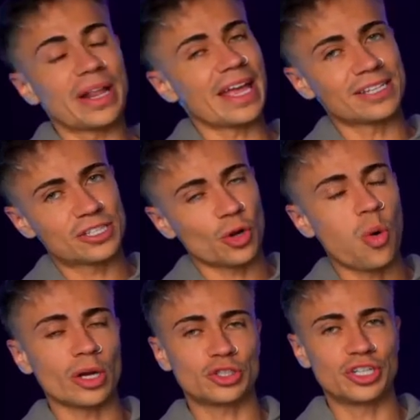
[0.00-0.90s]
I guess the
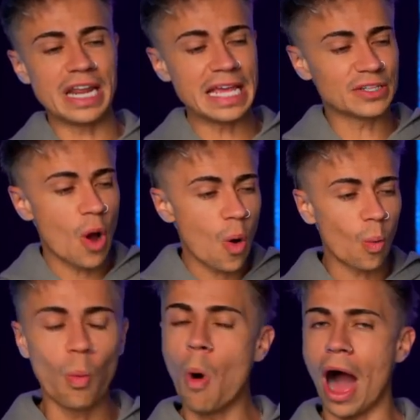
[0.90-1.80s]
question is,
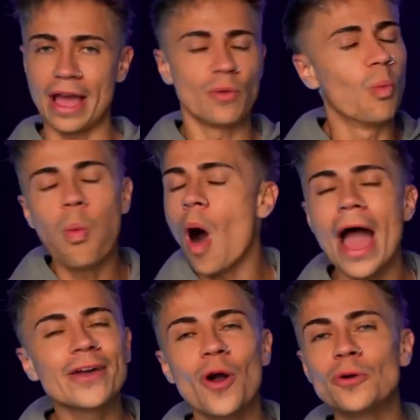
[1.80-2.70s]
why?
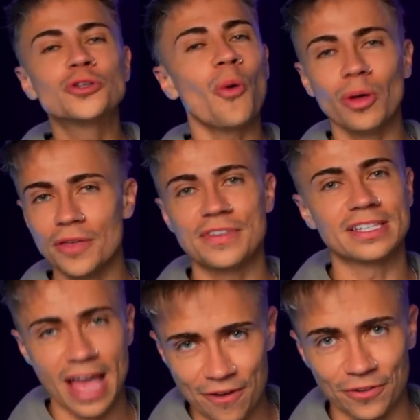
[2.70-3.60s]
Why go to all of
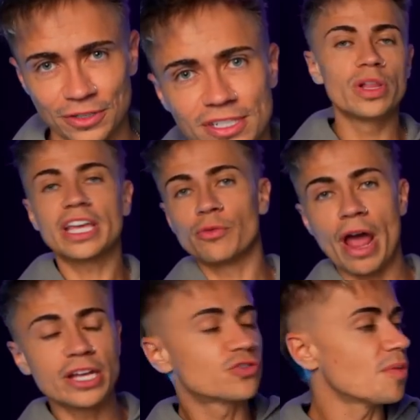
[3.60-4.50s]
this effort? Well, it can
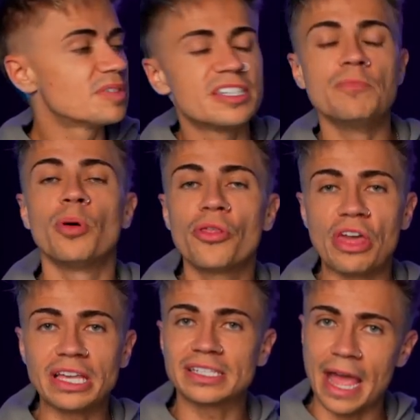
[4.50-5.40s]
range from simple
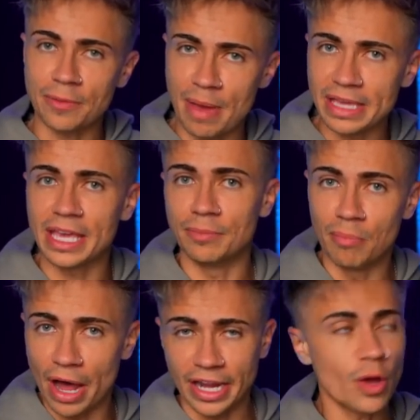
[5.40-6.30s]
things like making
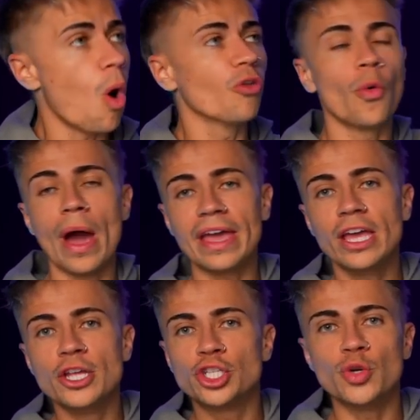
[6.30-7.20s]
money all the way
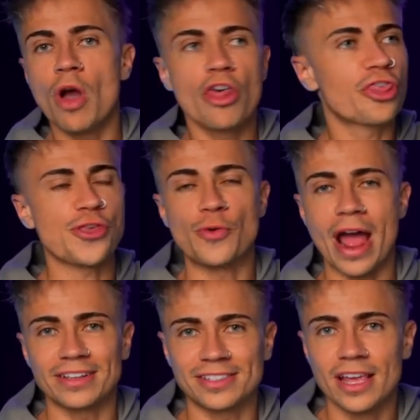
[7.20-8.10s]
to
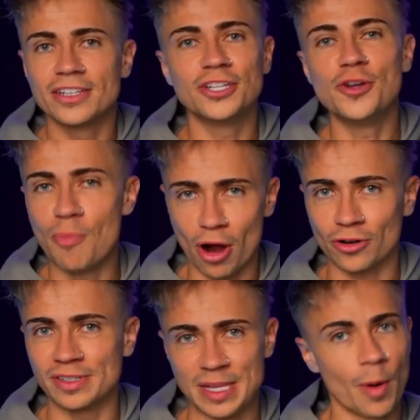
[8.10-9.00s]
threats to
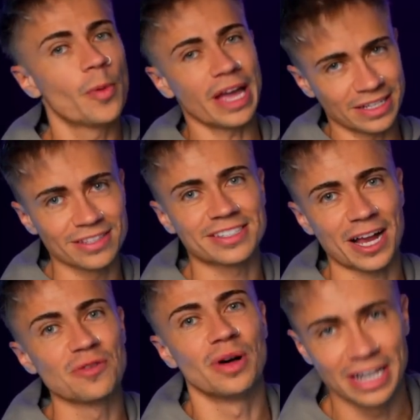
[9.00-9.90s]
democracy, but we'll get to the second one